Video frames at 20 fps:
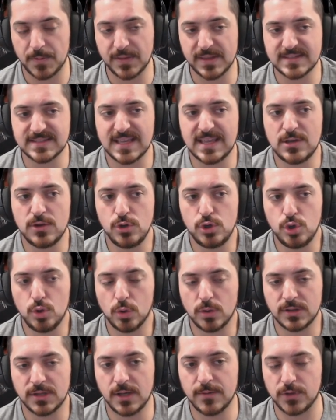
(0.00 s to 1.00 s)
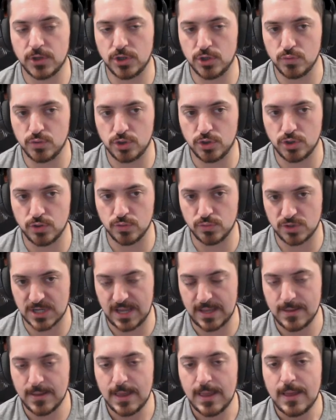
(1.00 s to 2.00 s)
But let's say you don't love
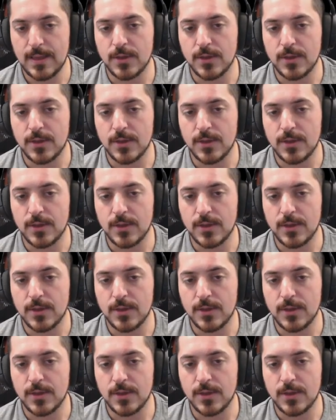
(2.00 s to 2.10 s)
QJ.